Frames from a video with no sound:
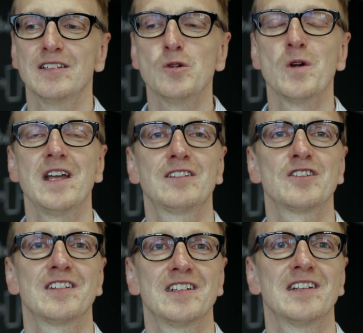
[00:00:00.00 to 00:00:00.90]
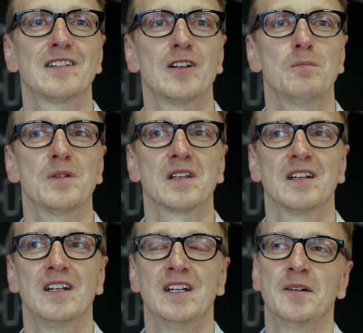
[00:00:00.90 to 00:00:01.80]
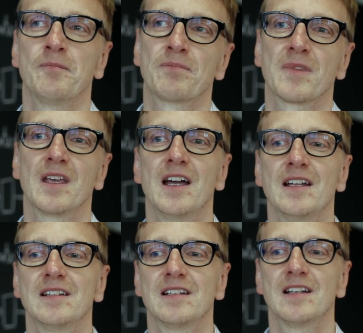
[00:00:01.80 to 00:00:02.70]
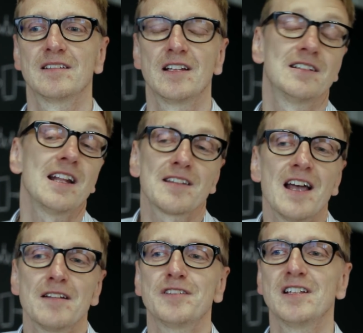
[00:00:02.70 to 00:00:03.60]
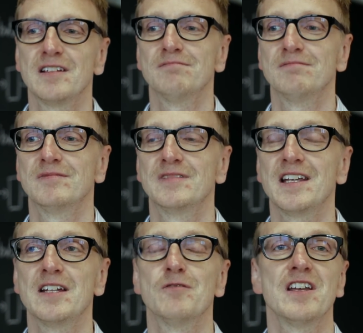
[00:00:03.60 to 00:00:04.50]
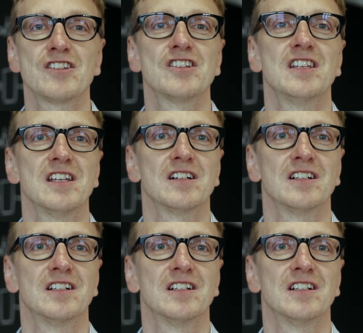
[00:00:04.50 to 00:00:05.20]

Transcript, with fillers: new interest in this topic. And that, that's kind of the, the innovation here.